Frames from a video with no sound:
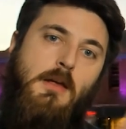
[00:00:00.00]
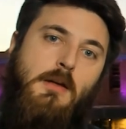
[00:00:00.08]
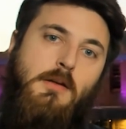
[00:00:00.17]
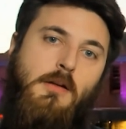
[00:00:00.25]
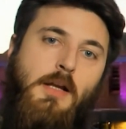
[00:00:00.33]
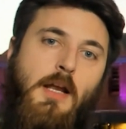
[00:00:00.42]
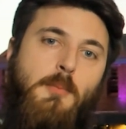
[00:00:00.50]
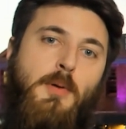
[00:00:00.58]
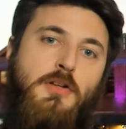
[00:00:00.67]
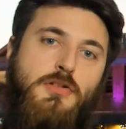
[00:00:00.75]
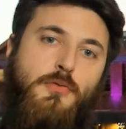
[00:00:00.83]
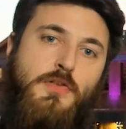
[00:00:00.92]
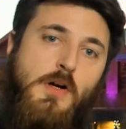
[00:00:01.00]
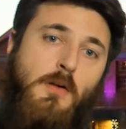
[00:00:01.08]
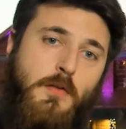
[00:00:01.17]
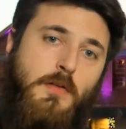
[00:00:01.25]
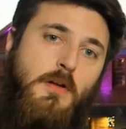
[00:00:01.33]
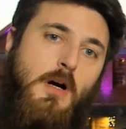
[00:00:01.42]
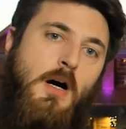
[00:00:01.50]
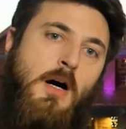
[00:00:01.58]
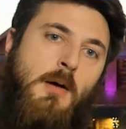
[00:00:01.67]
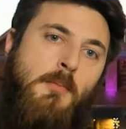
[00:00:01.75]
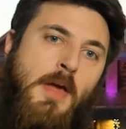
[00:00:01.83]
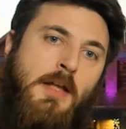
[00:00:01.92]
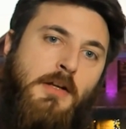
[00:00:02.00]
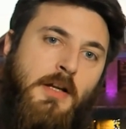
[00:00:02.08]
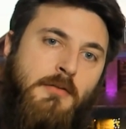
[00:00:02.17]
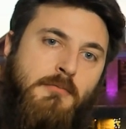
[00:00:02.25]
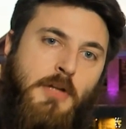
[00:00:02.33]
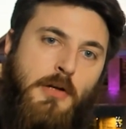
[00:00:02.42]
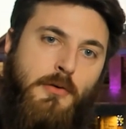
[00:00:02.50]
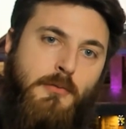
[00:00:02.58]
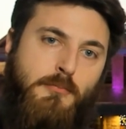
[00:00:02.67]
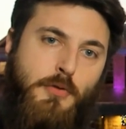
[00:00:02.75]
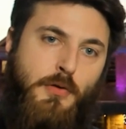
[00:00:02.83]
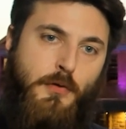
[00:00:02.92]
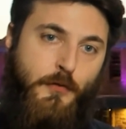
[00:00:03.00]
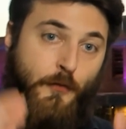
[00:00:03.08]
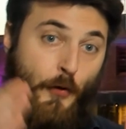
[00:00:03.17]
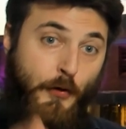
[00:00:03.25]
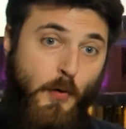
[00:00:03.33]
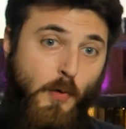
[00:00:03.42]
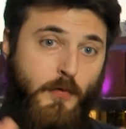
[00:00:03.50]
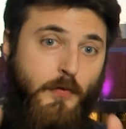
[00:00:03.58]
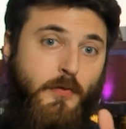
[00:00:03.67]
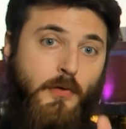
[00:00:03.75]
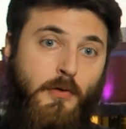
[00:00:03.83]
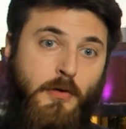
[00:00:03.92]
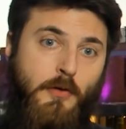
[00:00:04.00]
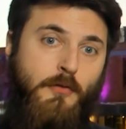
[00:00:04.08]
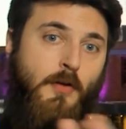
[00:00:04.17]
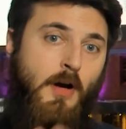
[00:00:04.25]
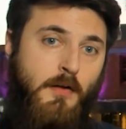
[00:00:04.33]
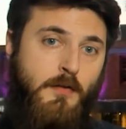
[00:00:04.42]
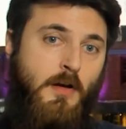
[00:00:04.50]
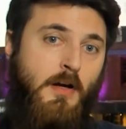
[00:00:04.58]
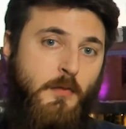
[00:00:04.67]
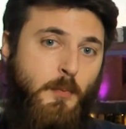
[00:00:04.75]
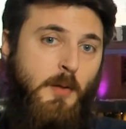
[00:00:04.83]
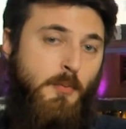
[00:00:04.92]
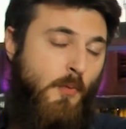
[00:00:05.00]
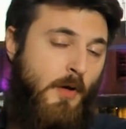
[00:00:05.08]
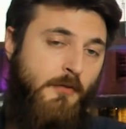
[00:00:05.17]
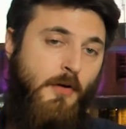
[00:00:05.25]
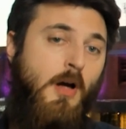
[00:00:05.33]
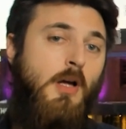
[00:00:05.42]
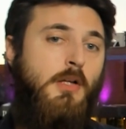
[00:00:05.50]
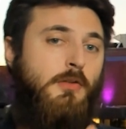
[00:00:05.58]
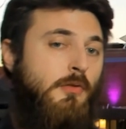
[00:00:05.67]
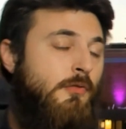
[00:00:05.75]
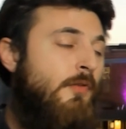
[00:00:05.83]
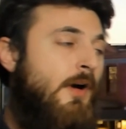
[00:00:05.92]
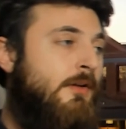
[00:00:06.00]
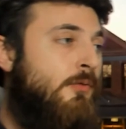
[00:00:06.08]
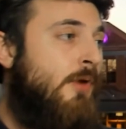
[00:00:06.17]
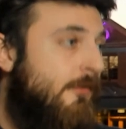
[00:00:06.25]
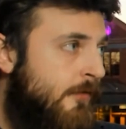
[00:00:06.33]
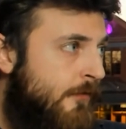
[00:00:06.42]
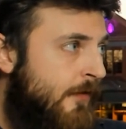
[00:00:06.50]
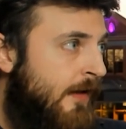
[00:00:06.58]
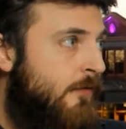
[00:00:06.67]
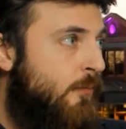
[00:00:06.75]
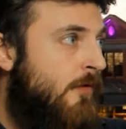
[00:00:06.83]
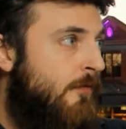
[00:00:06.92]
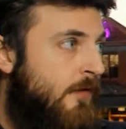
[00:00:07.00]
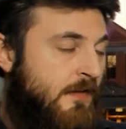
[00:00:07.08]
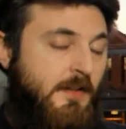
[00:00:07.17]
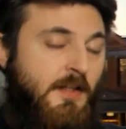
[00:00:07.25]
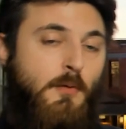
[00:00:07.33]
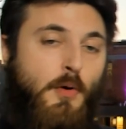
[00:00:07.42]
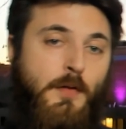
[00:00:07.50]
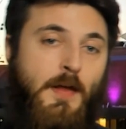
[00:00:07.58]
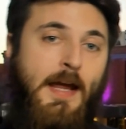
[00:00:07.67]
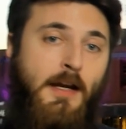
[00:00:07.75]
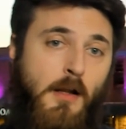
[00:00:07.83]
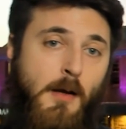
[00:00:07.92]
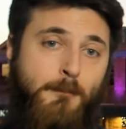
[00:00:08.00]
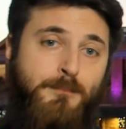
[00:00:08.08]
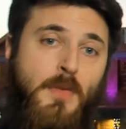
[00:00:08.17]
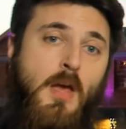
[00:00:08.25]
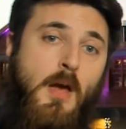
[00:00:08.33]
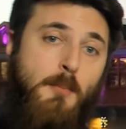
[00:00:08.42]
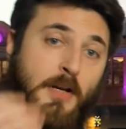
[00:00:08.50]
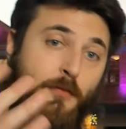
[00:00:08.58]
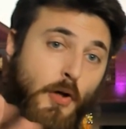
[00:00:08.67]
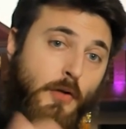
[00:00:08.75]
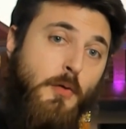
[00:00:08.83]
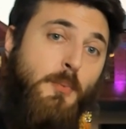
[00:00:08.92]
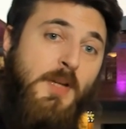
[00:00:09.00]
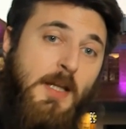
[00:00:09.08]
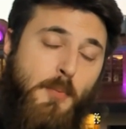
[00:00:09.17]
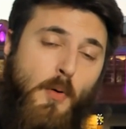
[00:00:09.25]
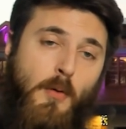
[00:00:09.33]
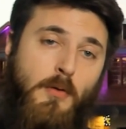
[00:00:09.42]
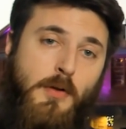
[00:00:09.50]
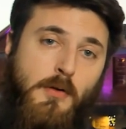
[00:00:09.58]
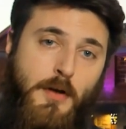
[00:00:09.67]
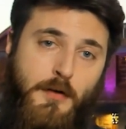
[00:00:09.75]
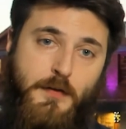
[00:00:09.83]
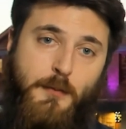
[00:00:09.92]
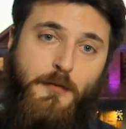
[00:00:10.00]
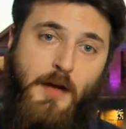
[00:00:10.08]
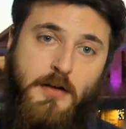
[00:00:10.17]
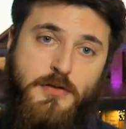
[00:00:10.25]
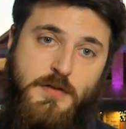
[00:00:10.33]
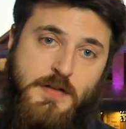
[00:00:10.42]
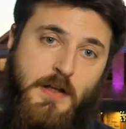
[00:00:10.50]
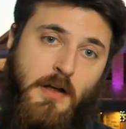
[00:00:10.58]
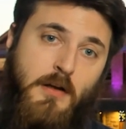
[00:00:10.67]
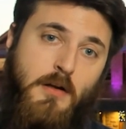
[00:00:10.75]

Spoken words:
you'll get a bunch of results, and you can use verticals, so files, sites, people, whatever, to find the relevant things with this keyword Angular. But if you go to people, you'll notice something interesting.